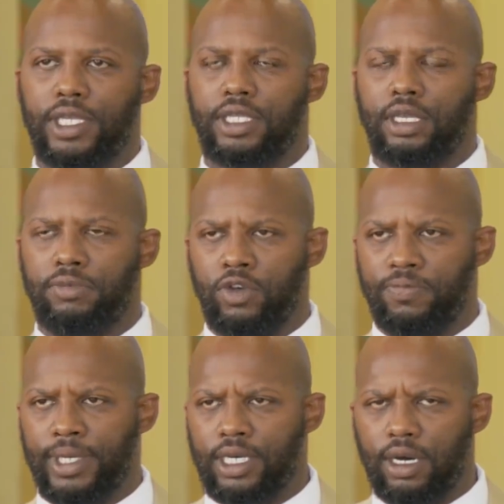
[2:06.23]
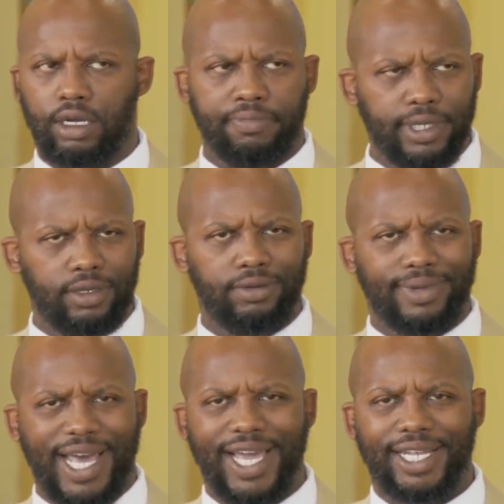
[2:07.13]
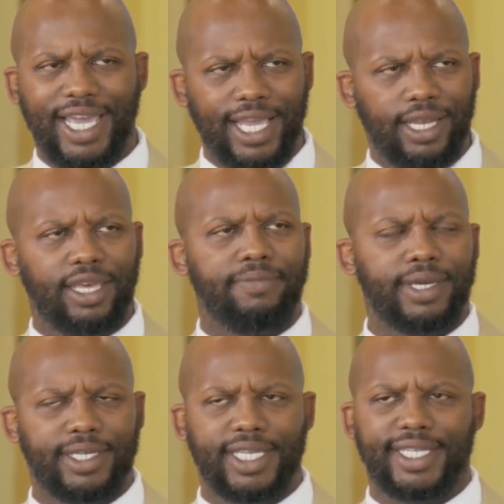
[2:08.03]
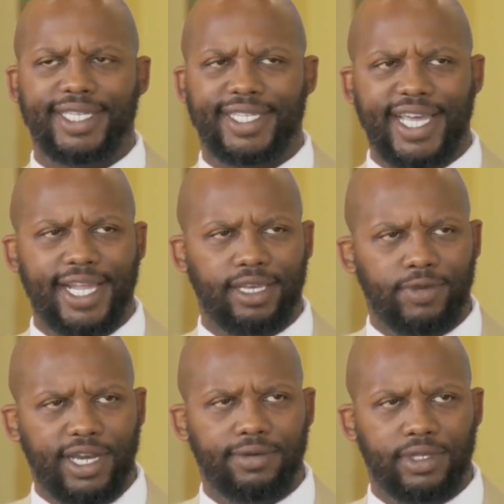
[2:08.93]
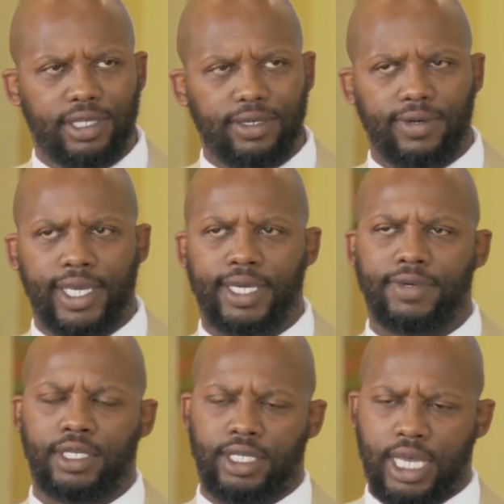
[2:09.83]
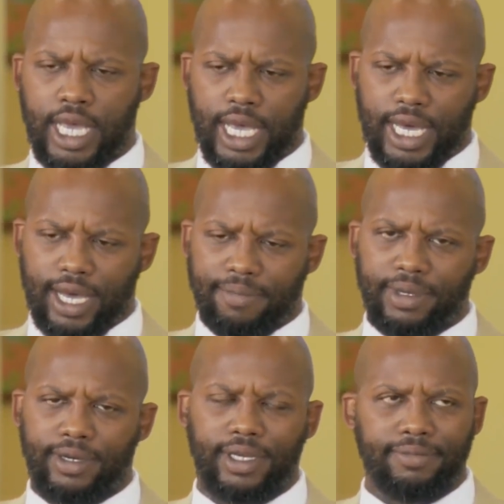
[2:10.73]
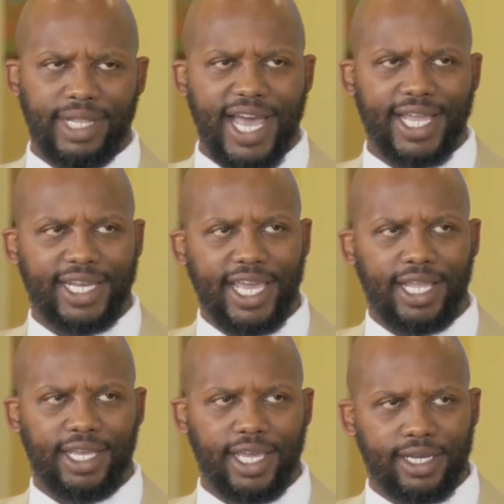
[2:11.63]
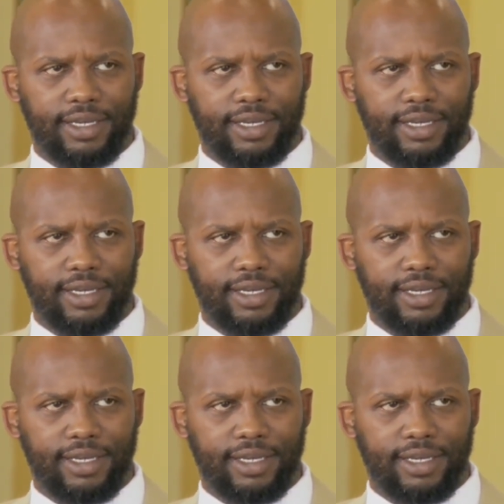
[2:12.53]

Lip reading: into a movement called Build Black Daily, because that's exactly what I was doing. It was building Black Daily in the